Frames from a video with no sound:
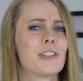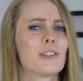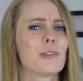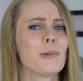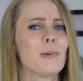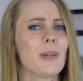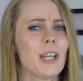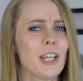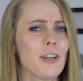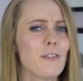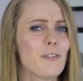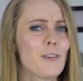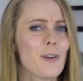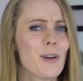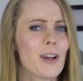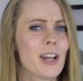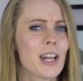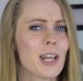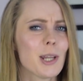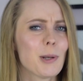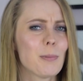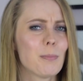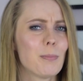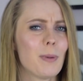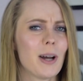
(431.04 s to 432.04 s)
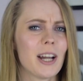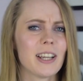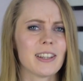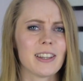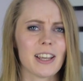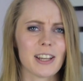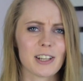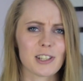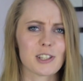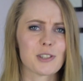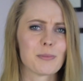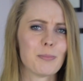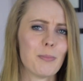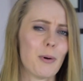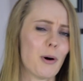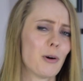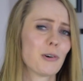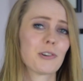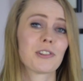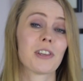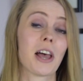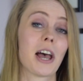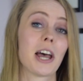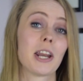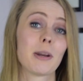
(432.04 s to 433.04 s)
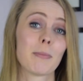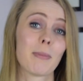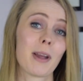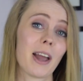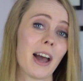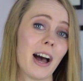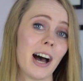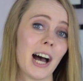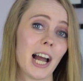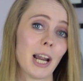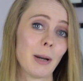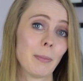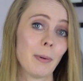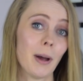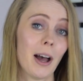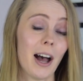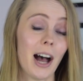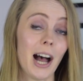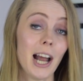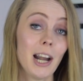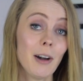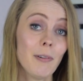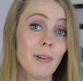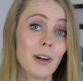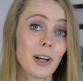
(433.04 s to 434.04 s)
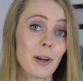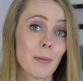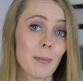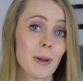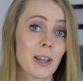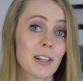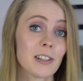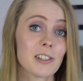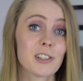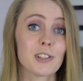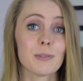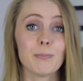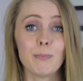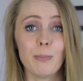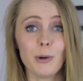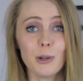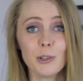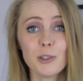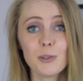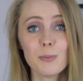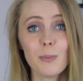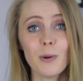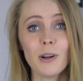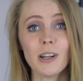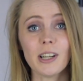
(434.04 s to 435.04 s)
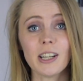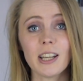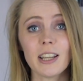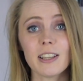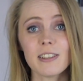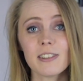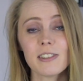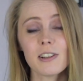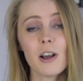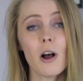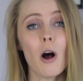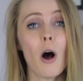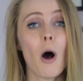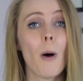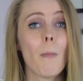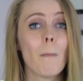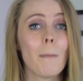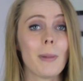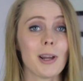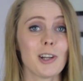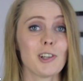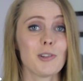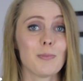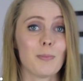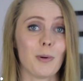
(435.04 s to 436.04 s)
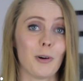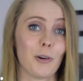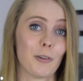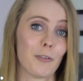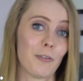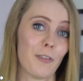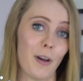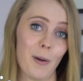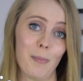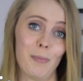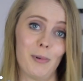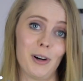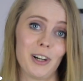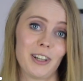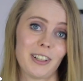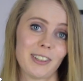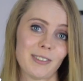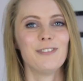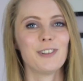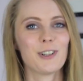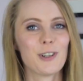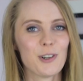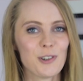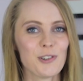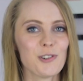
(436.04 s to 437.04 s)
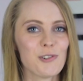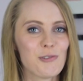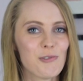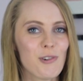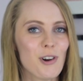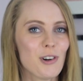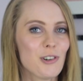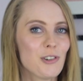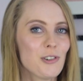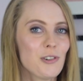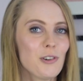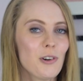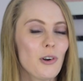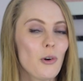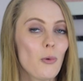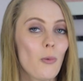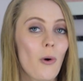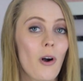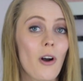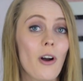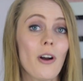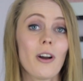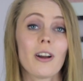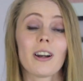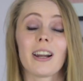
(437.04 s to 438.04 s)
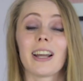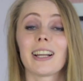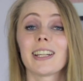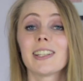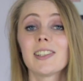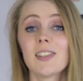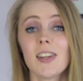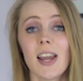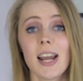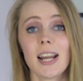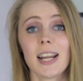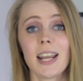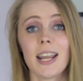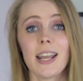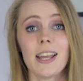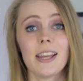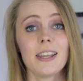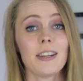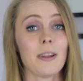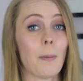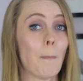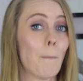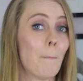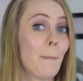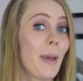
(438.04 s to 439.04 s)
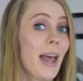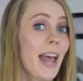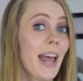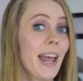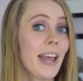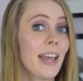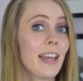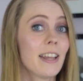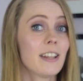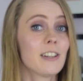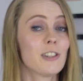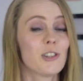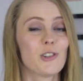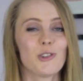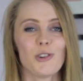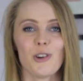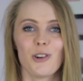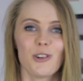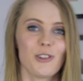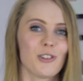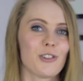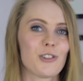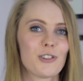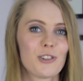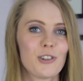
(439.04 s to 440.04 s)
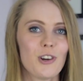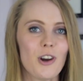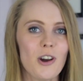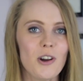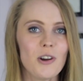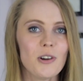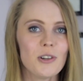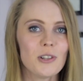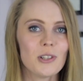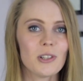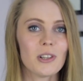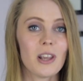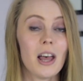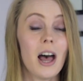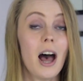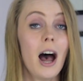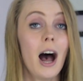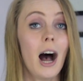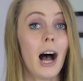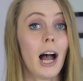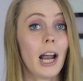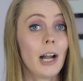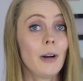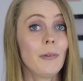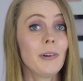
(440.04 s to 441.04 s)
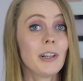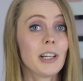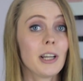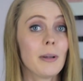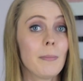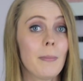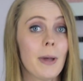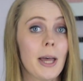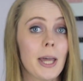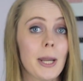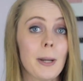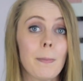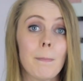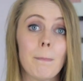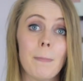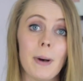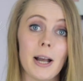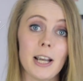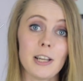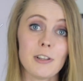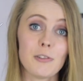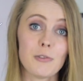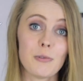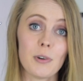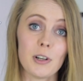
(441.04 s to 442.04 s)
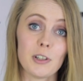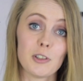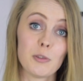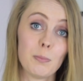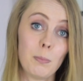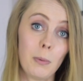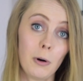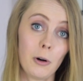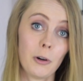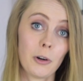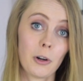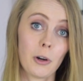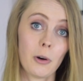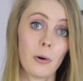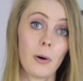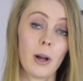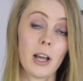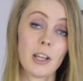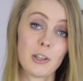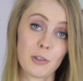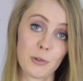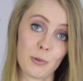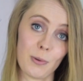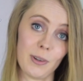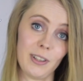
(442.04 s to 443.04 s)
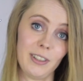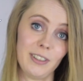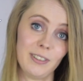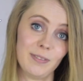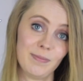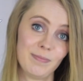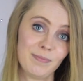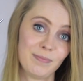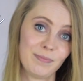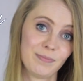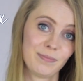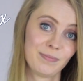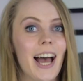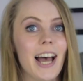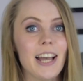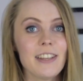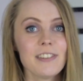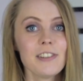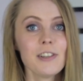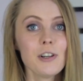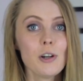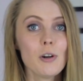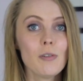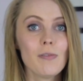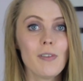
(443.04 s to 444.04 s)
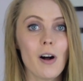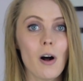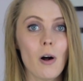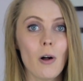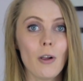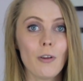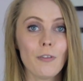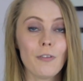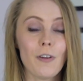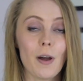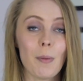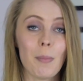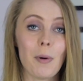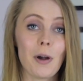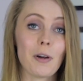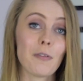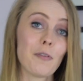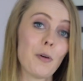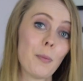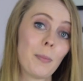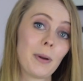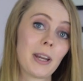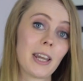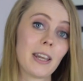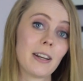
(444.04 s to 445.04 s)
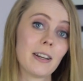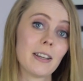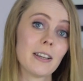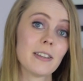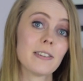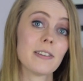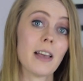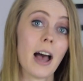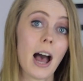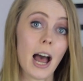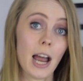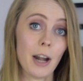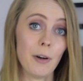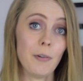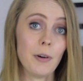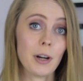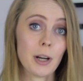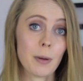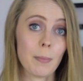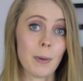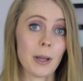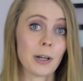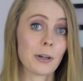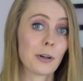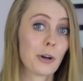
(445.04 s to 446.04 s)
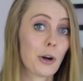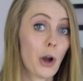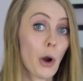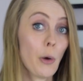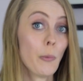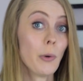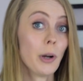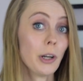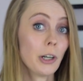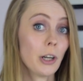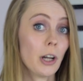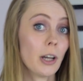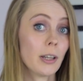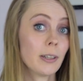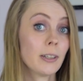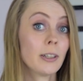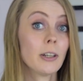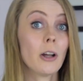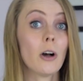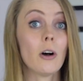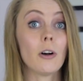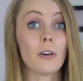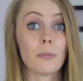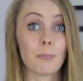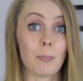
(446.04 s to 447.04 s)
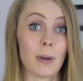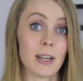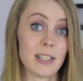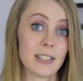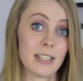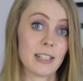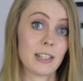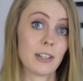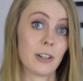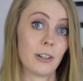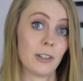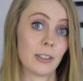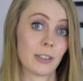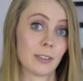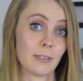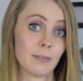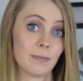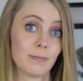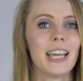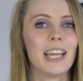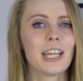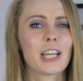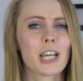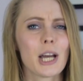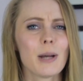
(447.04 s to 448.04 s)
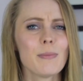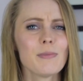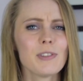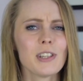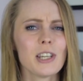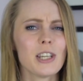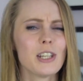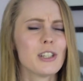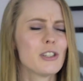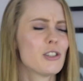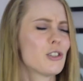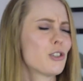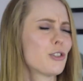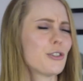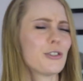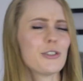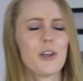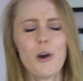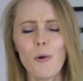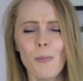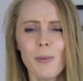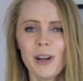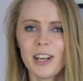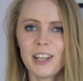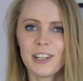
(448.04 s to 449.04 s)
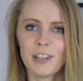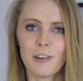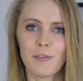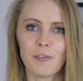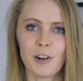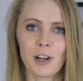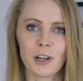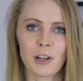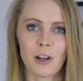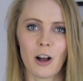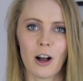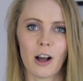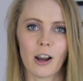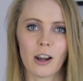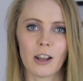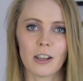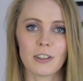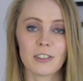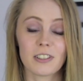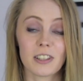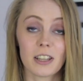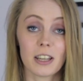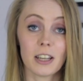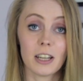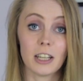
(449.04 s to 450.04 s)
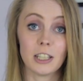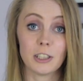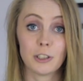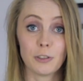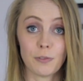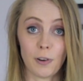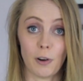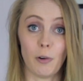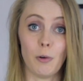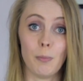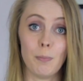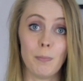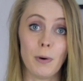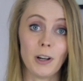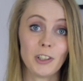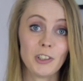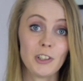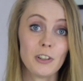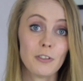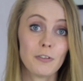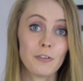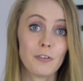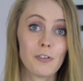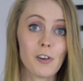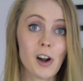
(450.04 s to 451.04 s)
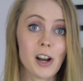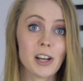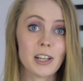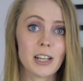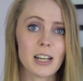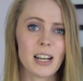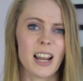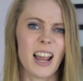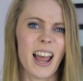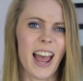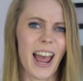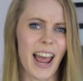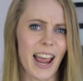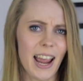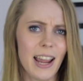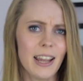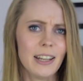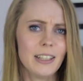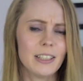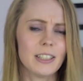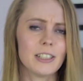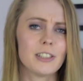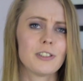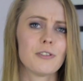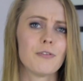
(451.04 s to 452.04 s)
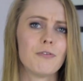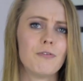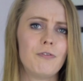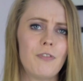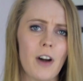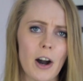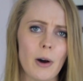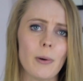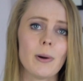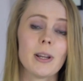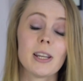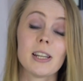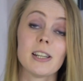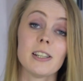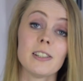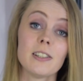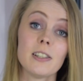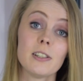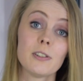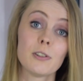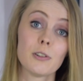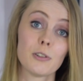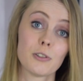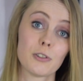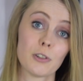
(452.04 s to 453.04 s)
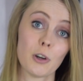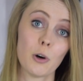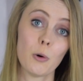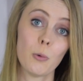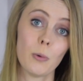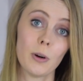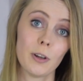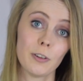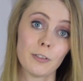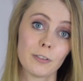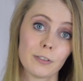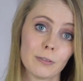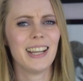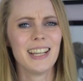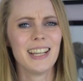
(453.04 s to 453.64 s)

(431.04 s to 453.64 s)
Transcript: So if you're hit by that sports anime hype, I recommend sports polyester or mesh board fabric. For constructional work like jacket and pants, shirts and skirts, I recommend bi-stretch bordeaux and twill. As an overall fabric for beginners, I recommend plumber cotton or basic cotton. It comes in so many different colors, it's very budget friendly and it's very easy to sew with.